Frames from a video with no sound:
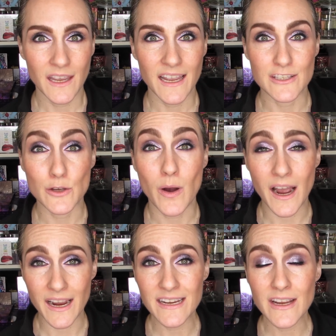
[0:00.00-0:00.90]
And so
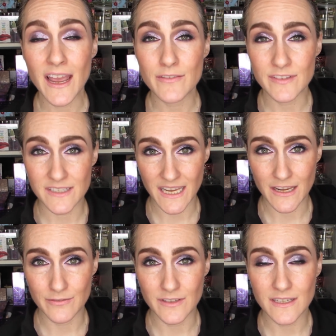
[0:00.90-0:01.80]
I have
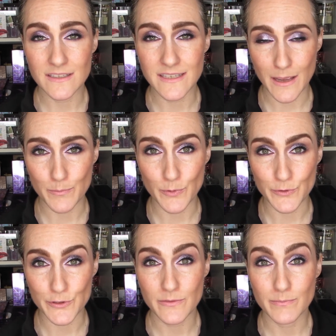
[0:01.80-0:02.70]
saved
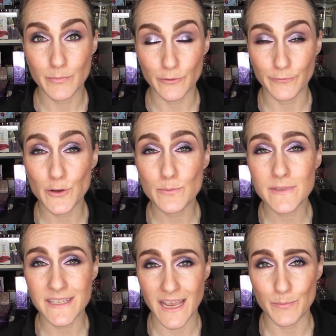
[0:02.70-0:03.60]
samples, perfume
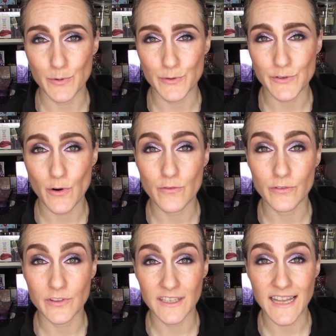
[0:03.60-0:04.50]
samples,
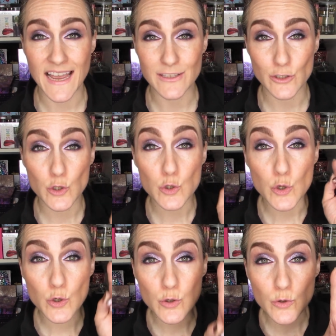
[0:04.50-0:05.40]
over the last
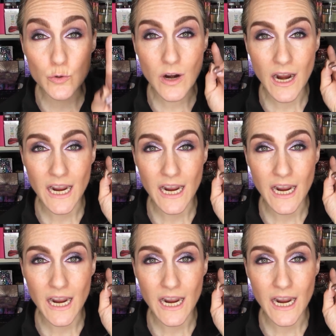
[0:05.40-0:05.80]
2